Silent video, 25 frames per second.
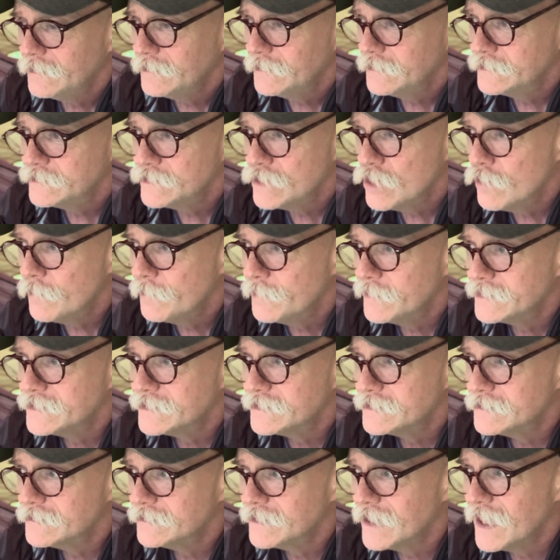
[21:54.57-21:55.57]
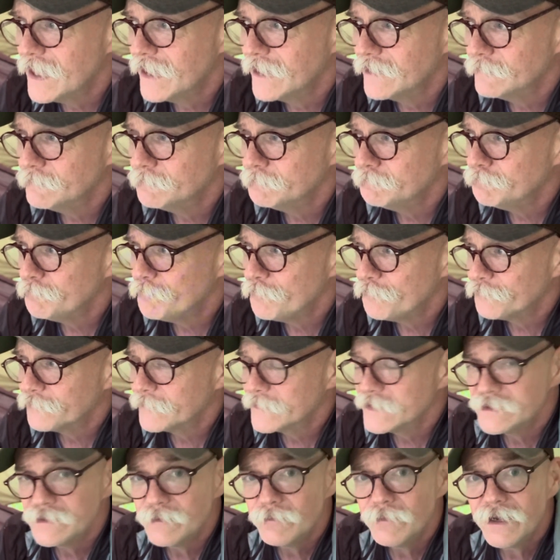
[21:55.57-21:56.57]
let's hope it's not
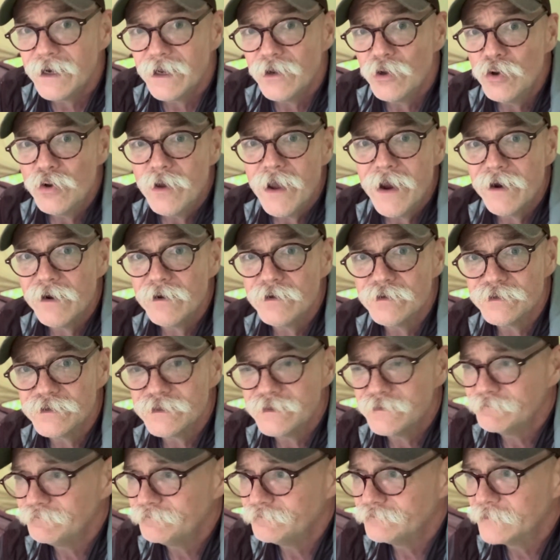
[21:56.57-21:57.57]
somebody who cares